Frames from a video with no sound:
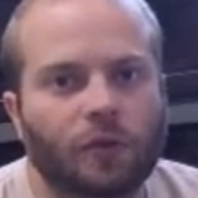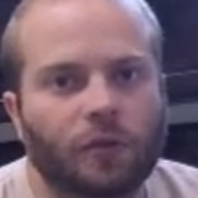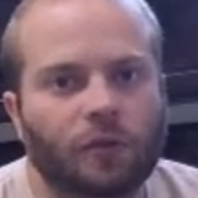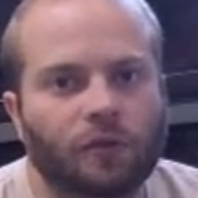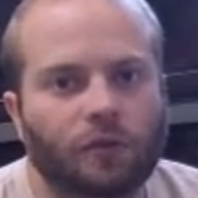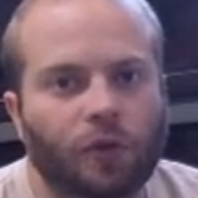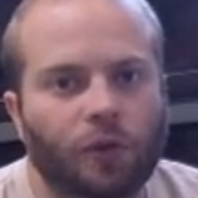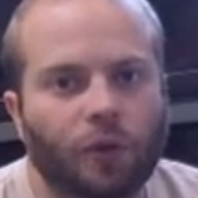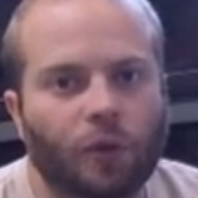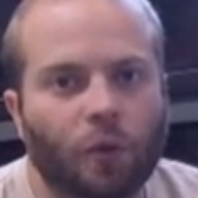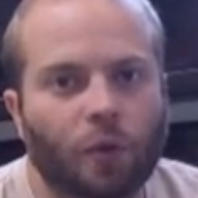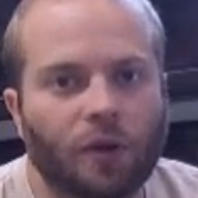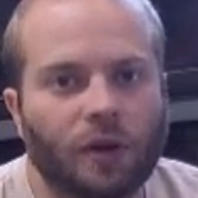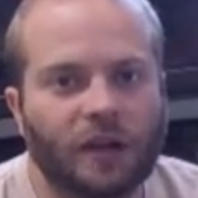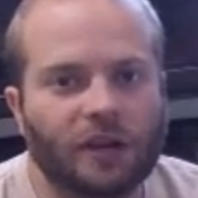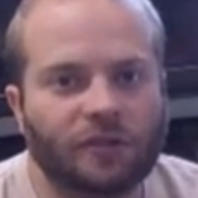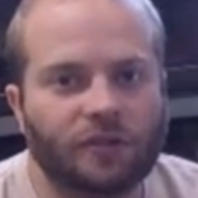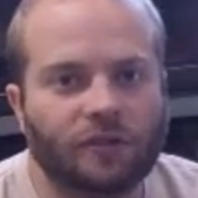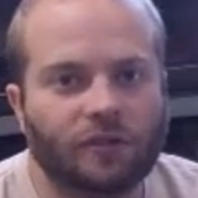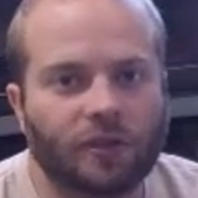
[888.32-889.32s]
So the
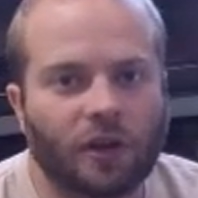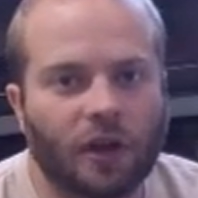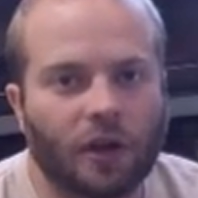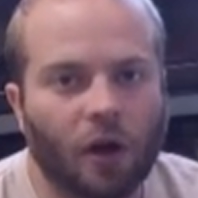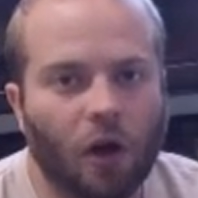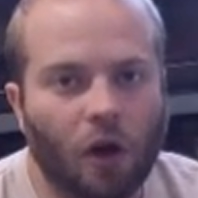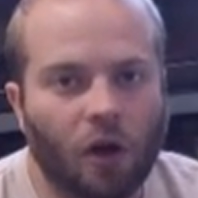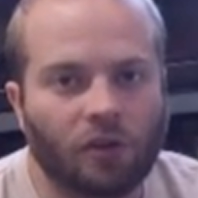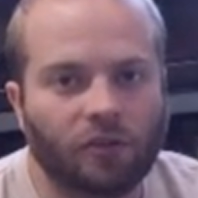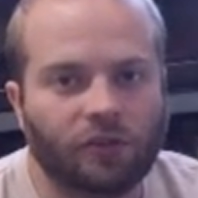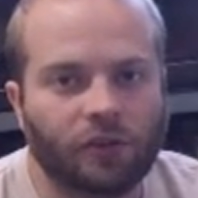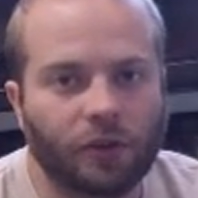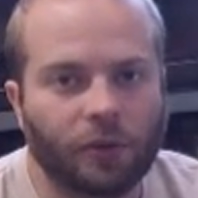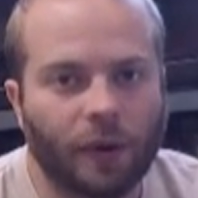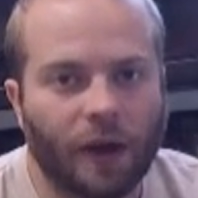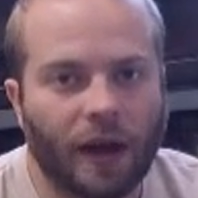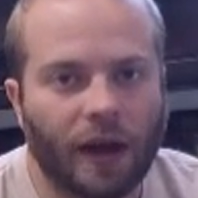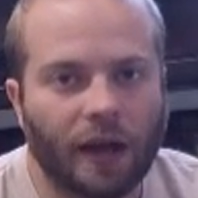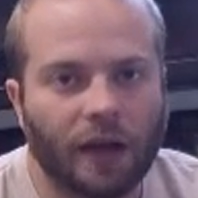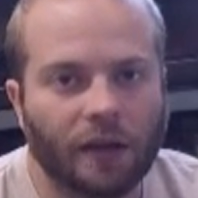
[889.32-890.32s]
Coronation Scot also
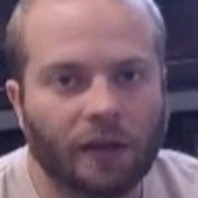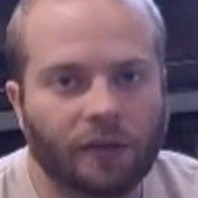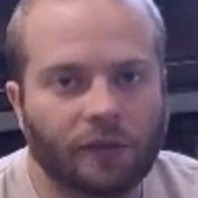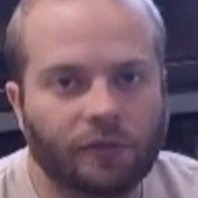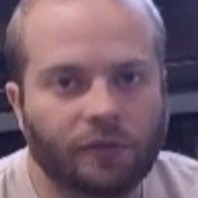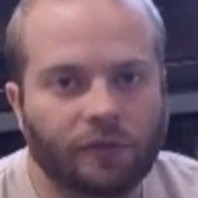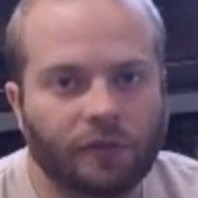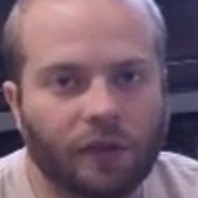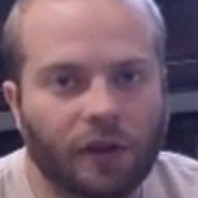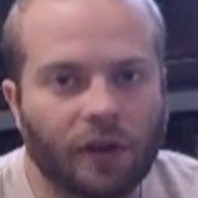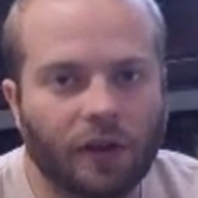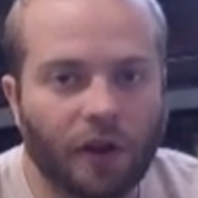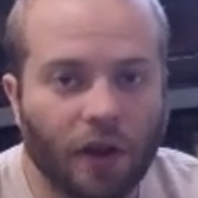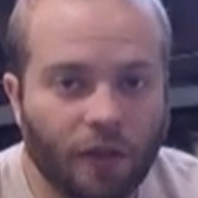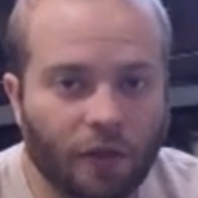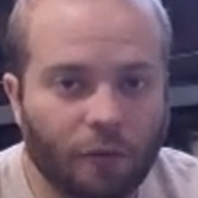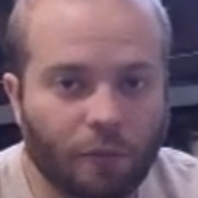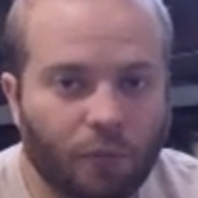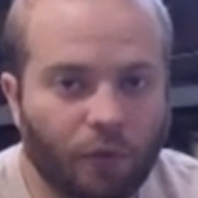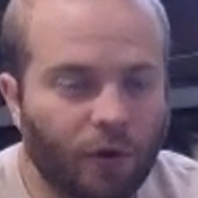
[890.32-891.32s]
has
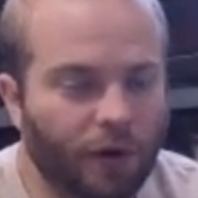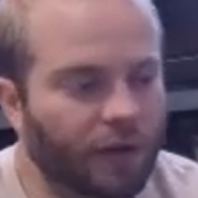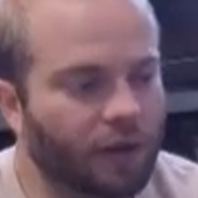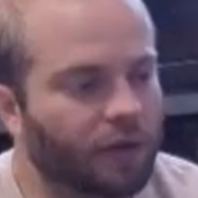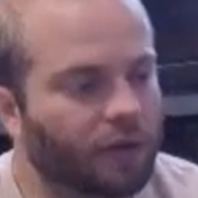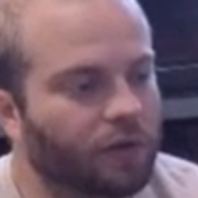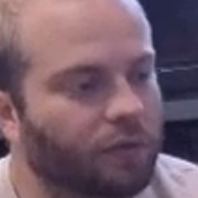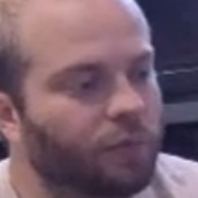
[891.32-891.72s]
another brake,